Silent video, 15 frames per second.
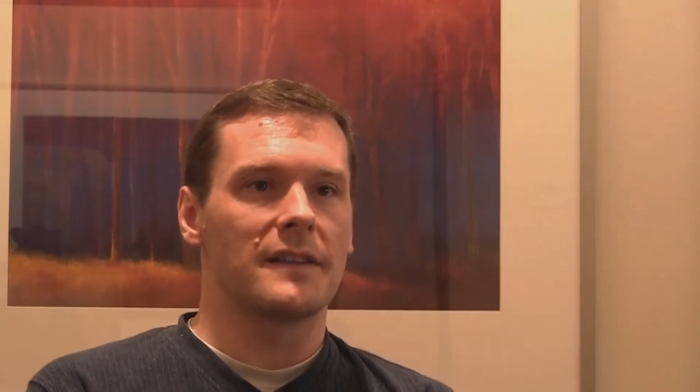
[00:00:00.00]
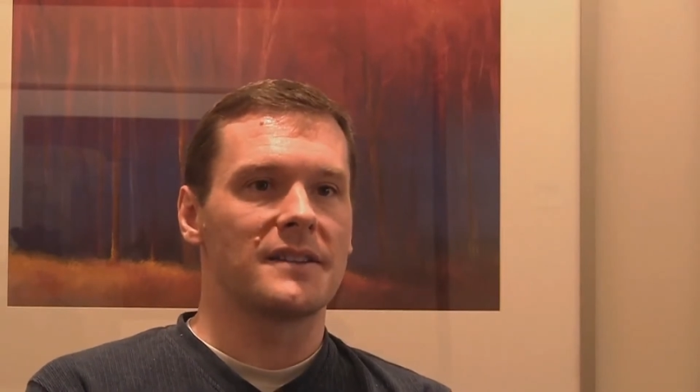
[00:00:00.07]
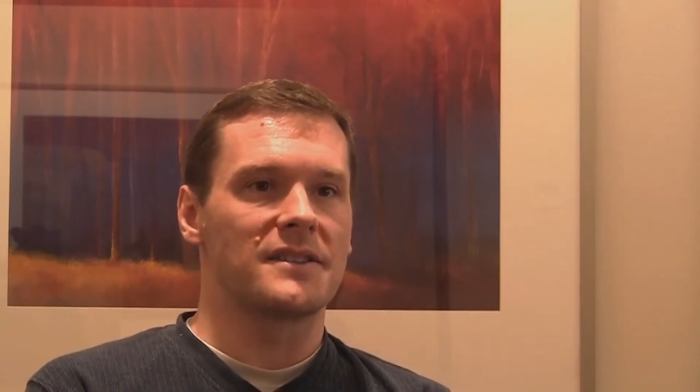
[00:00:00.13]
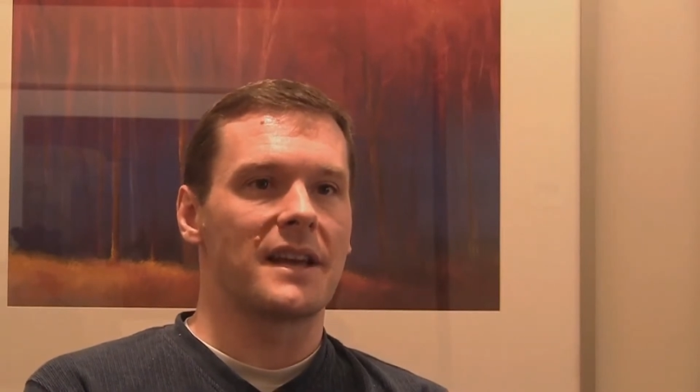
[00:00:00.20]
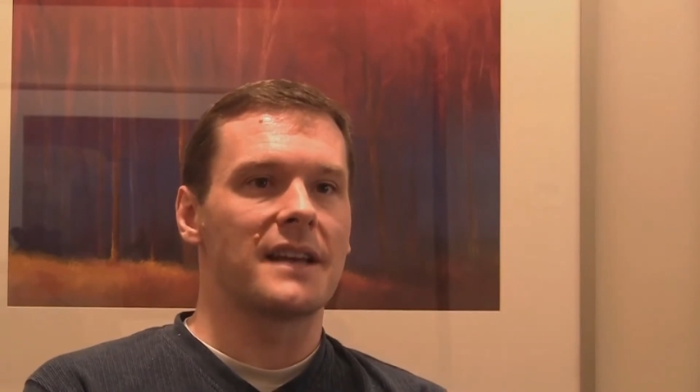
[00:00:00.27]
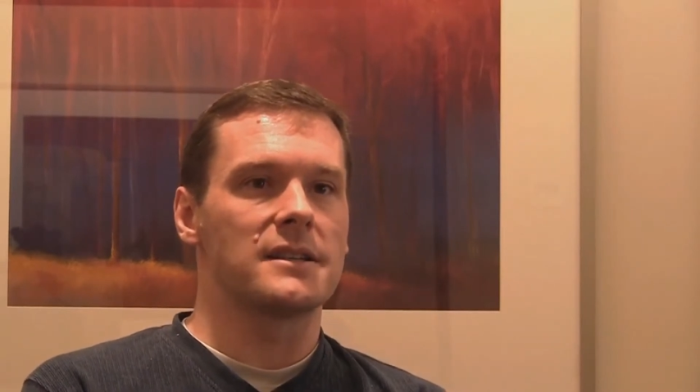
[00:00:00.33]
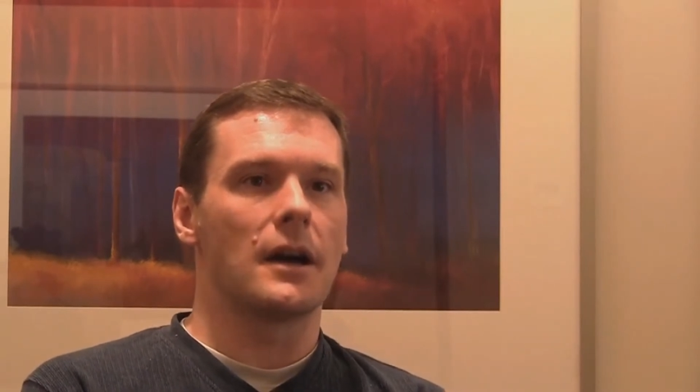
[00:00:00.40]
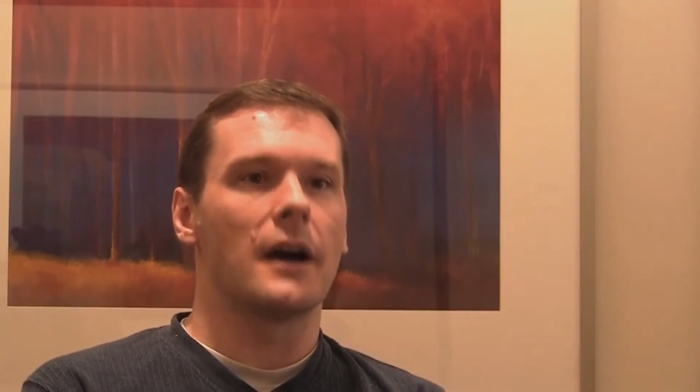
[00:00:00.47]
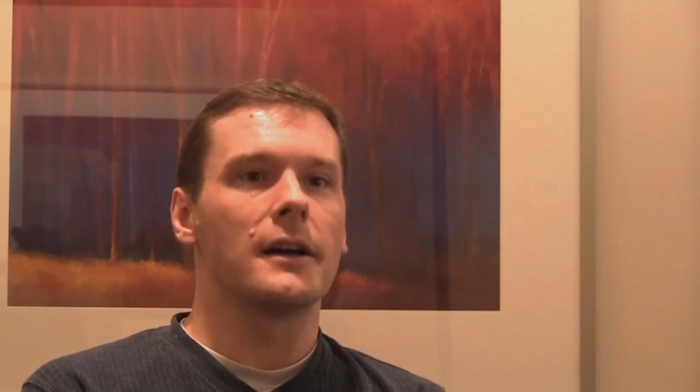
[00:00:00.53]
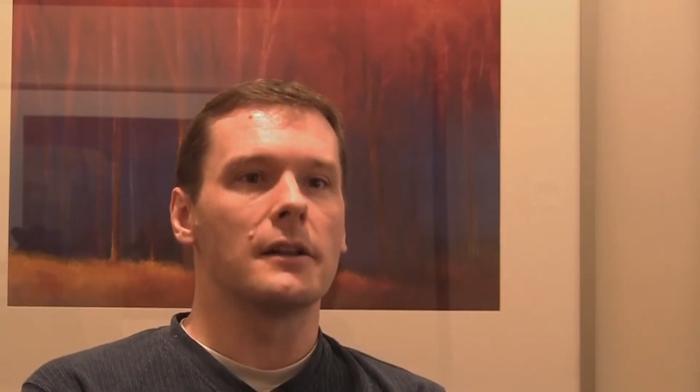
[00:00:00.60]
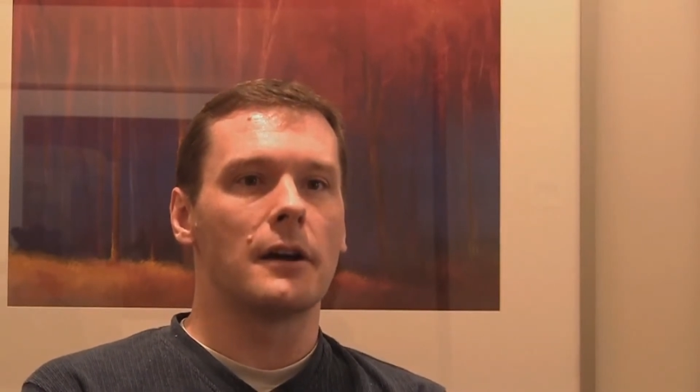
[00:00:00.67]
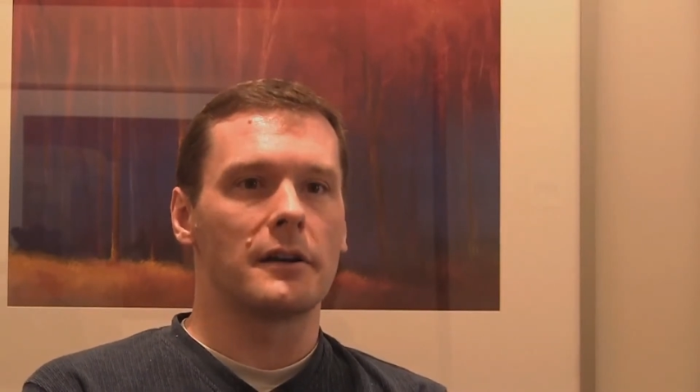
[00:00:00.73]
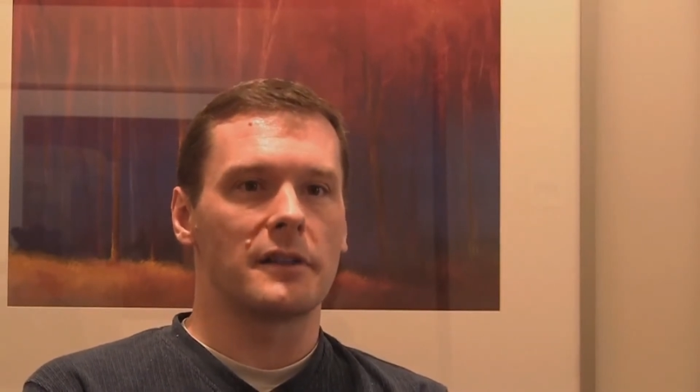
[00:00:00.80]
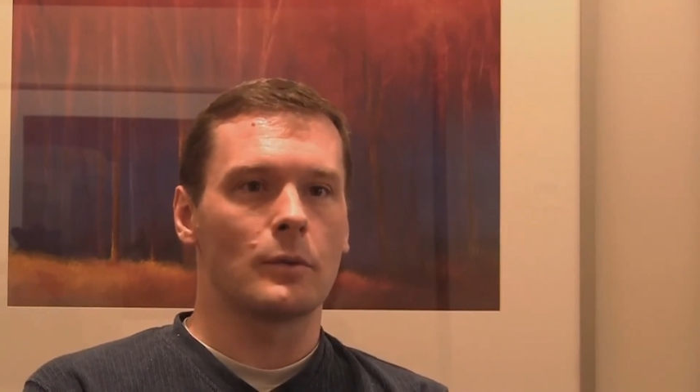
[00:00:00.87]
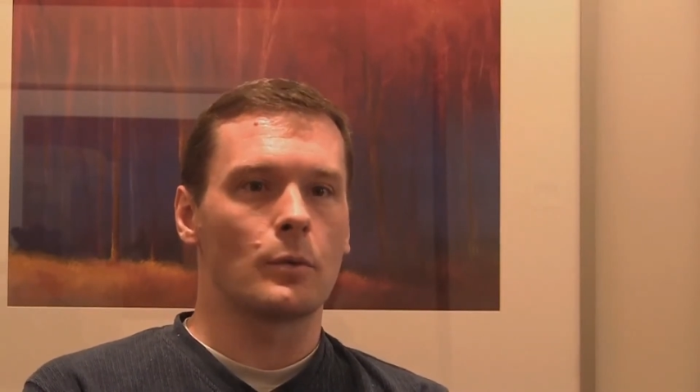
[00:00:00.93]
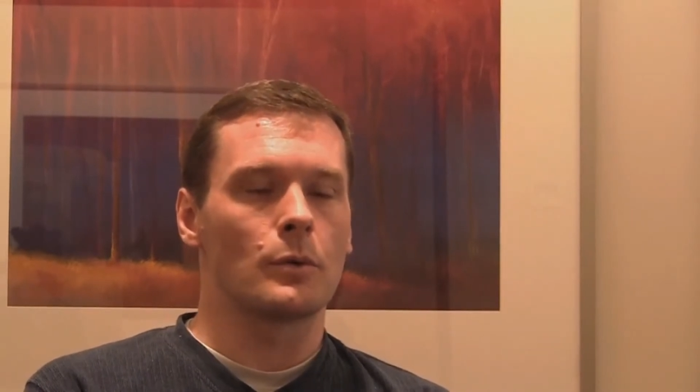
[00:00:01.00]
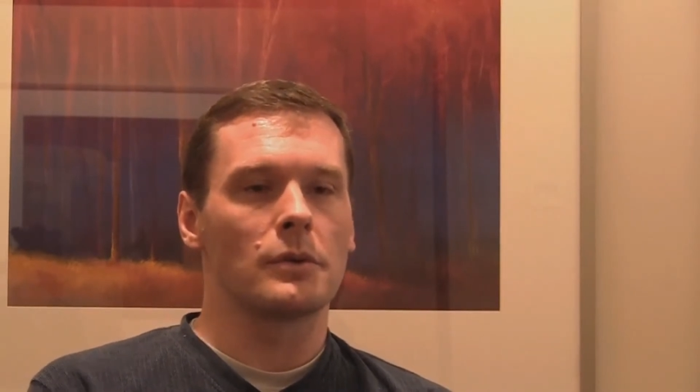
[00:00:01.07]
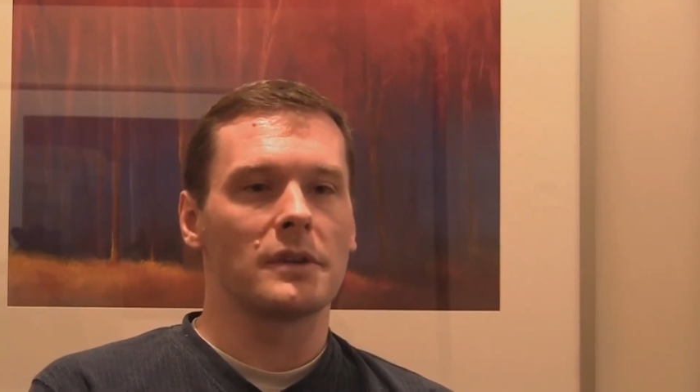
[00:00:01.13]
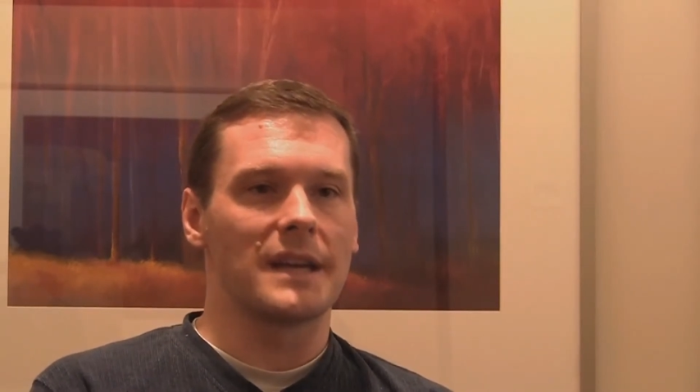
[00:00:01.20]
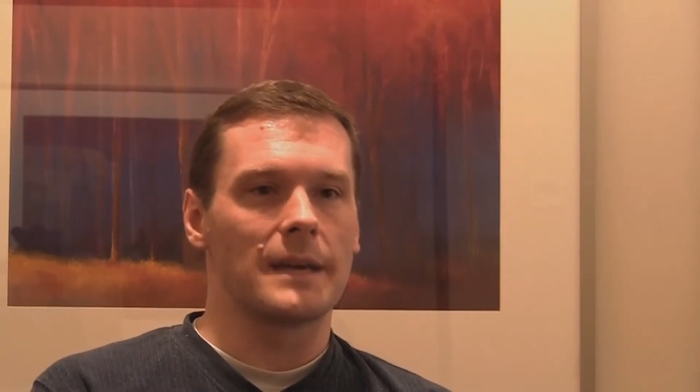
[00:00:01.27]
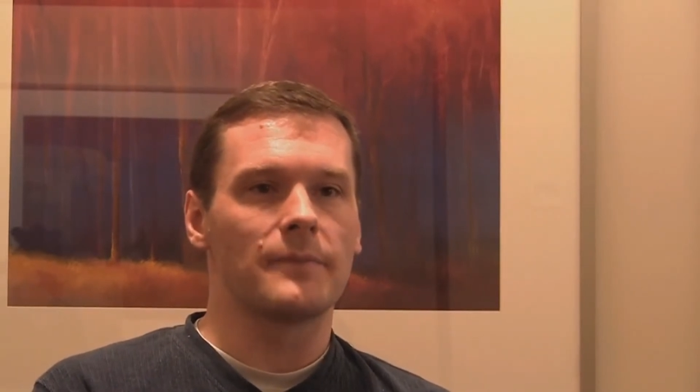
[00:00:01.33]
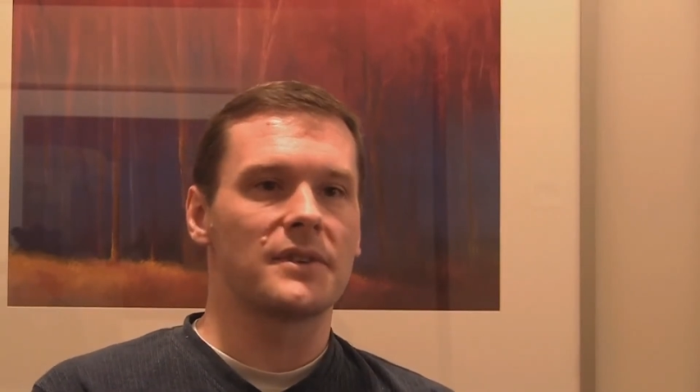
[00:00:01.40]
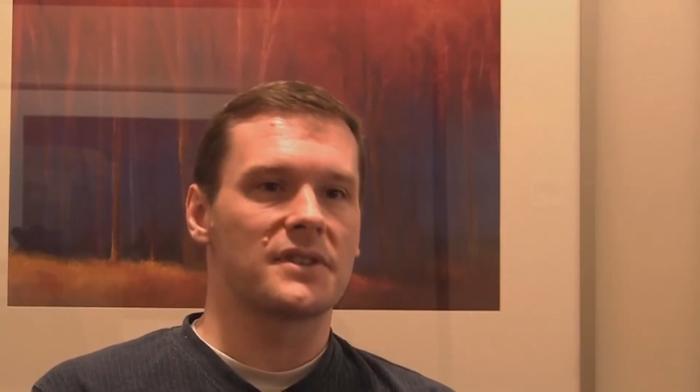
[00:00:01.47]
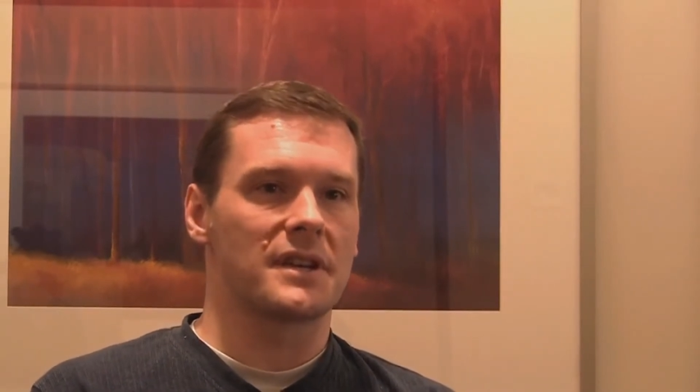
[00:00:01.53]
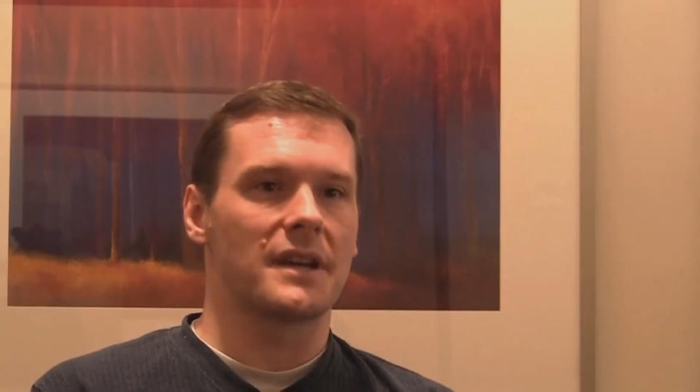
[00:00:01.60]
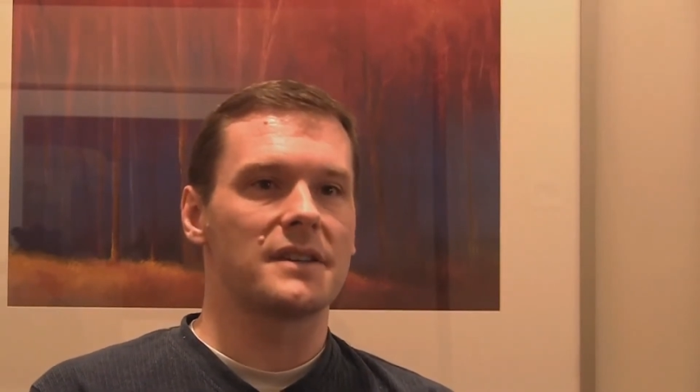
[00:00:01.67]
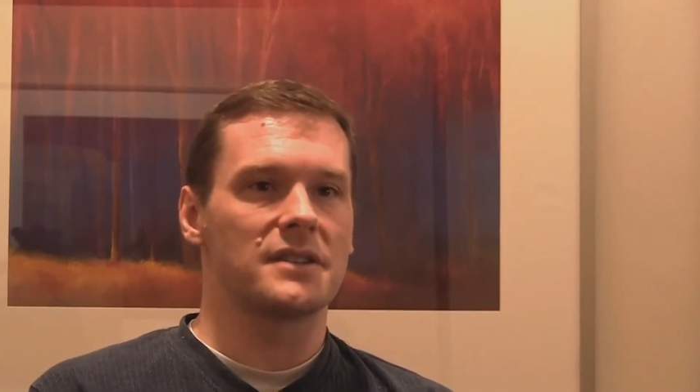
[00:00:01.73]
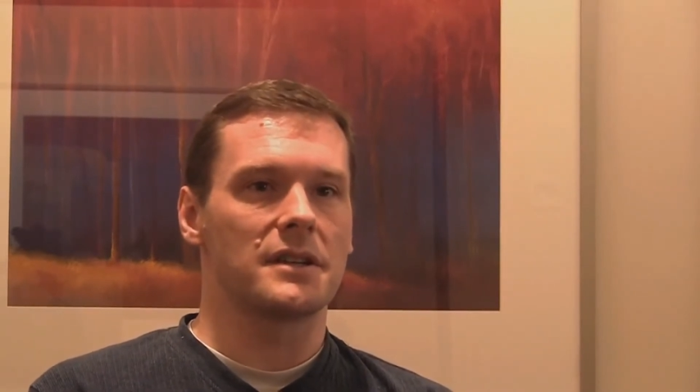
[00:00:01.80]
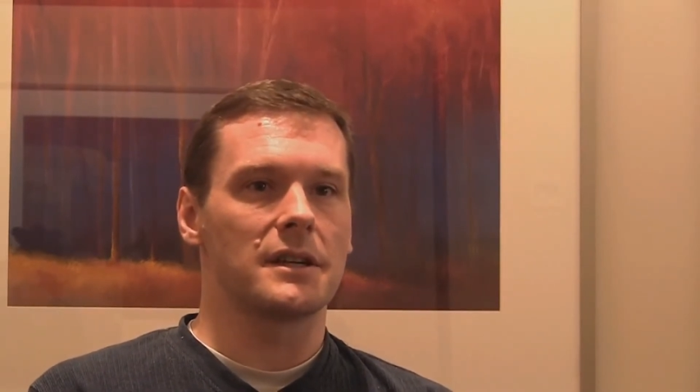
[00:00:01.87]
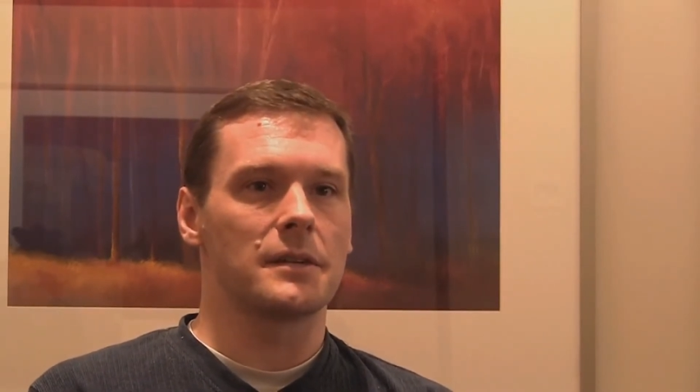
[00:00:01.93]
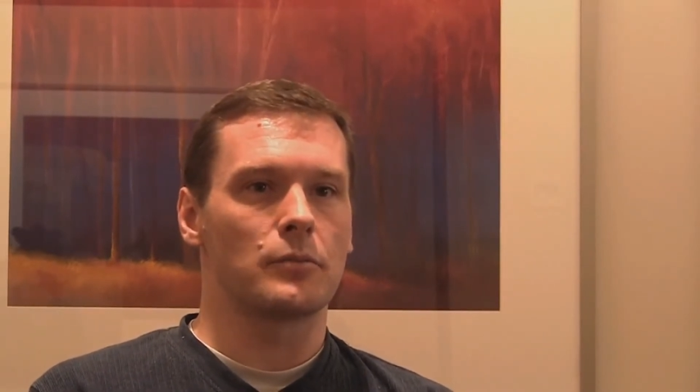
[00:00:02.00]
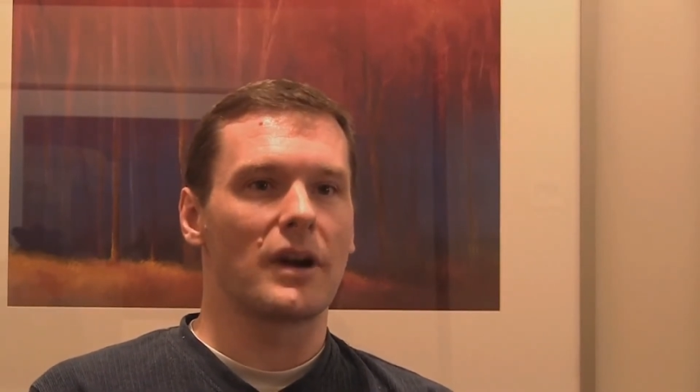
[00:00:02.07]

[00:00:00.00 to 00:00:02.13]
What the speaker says: and it's that dialogue that we're really emphasizing